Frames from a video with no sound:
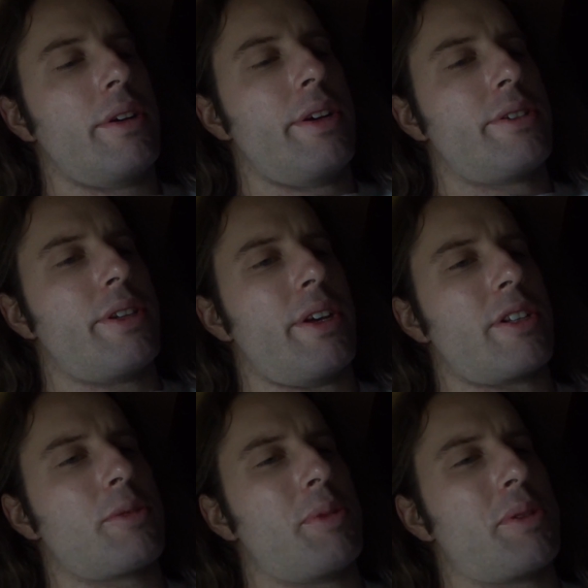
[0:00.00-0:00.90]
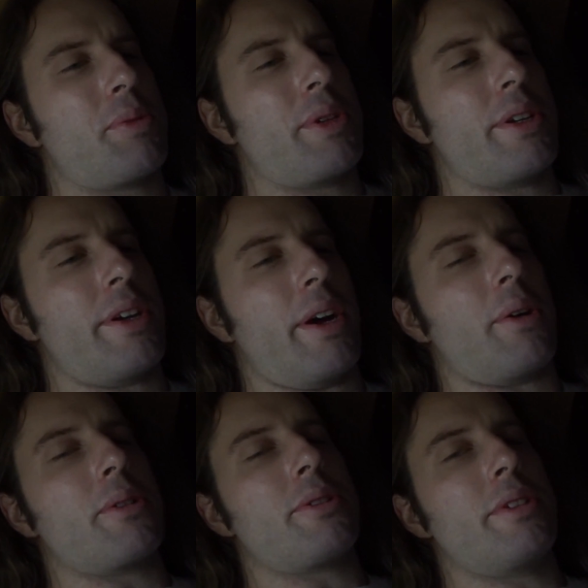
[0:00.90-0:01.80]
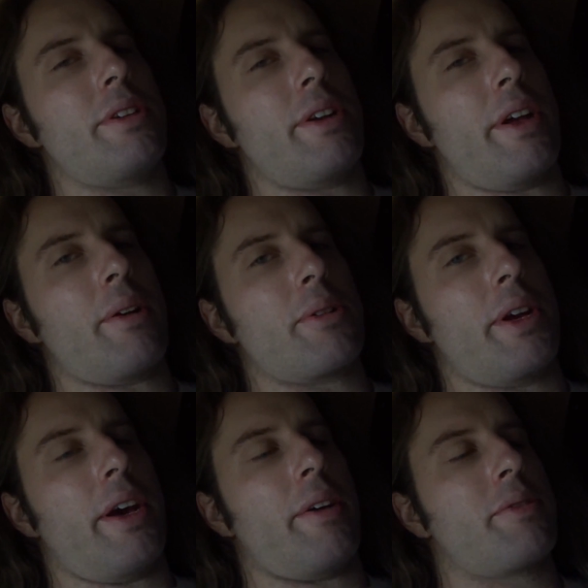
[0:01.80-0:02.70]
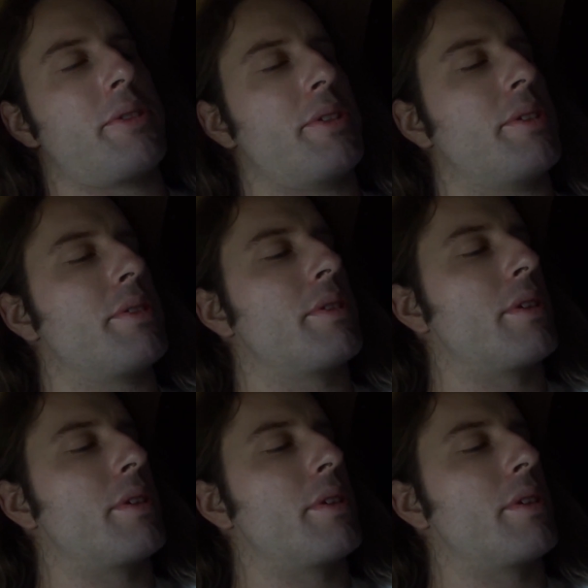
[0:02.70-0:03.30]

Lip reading: it takes between an hour and an hour and a half to